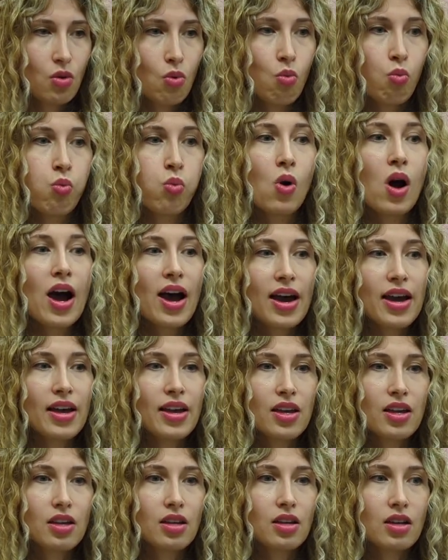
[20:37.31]

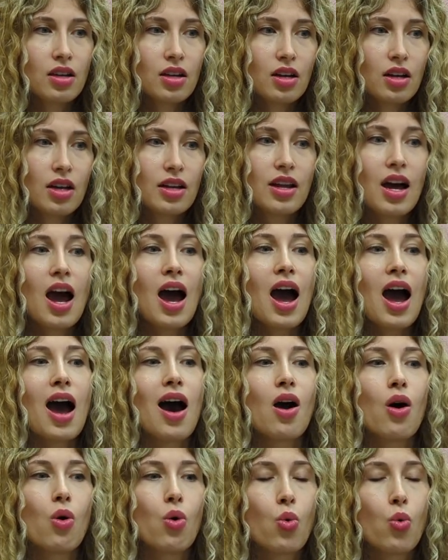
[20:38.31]
Why and
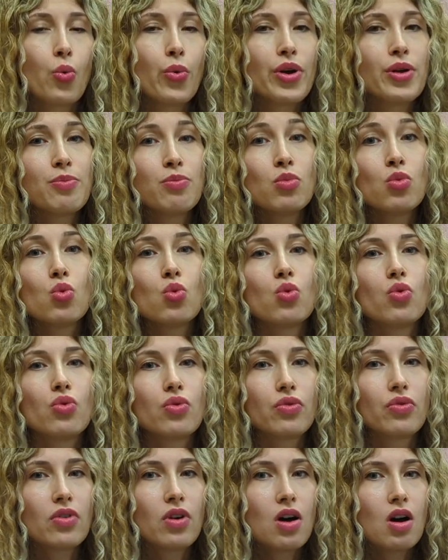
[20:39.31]
how we
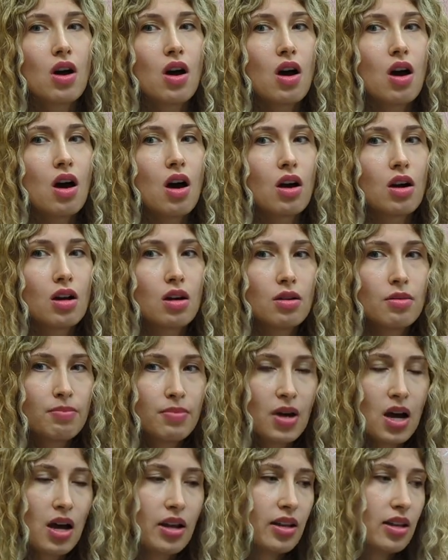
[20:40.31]
move our
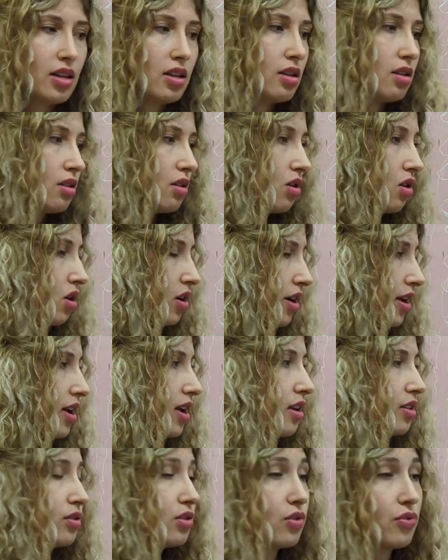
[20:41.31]
body, our
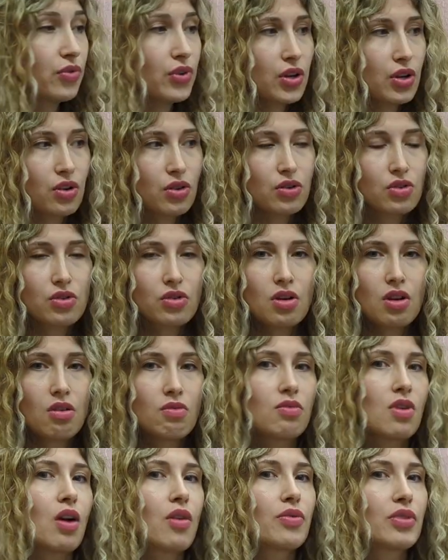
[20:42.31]
hands, our fingers
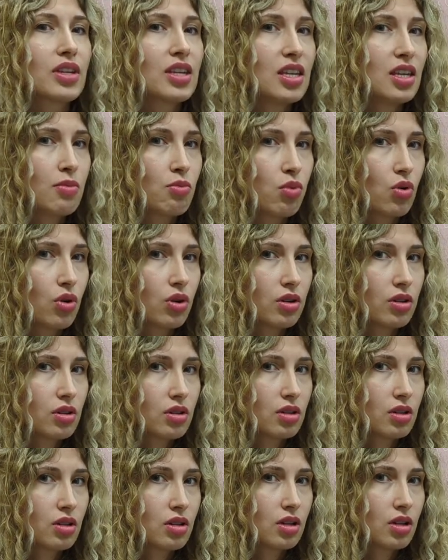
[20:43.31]
around the keyboard,
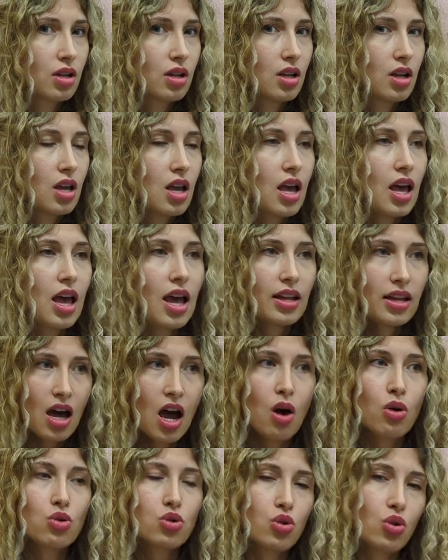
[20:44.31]
and
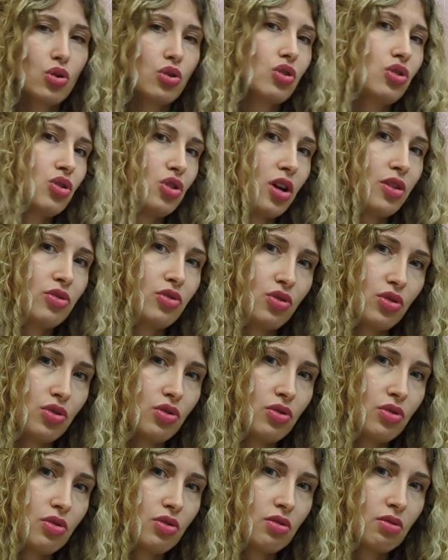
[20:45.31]
how certain
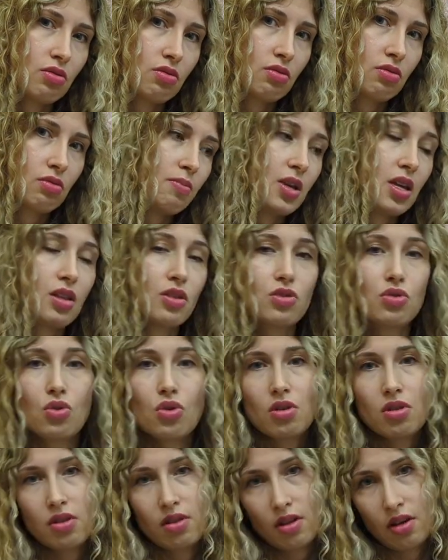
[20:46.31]
gestures mean
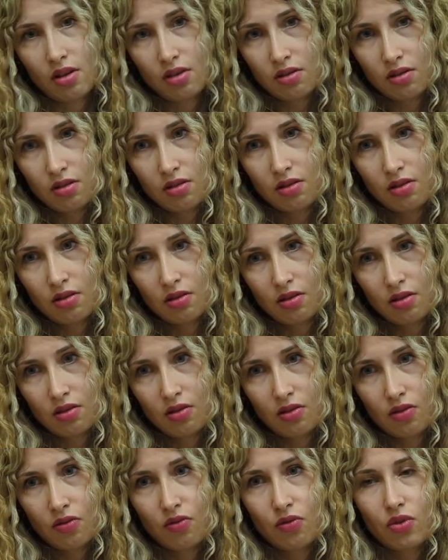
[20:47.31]
certain things
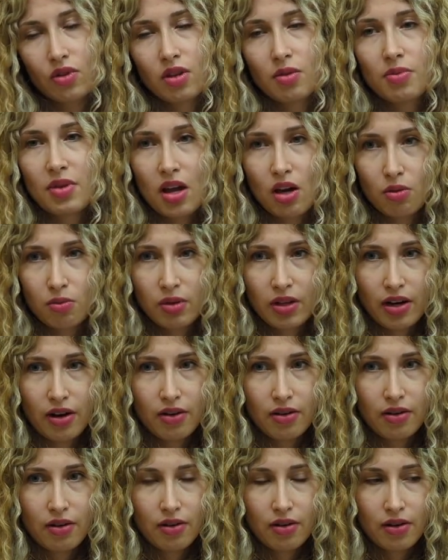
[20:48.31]
for the piano
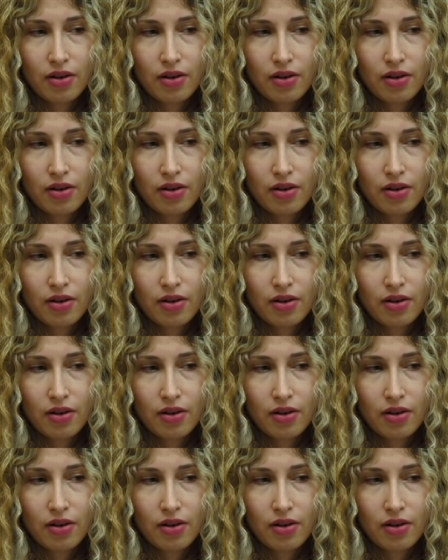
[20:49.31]
player,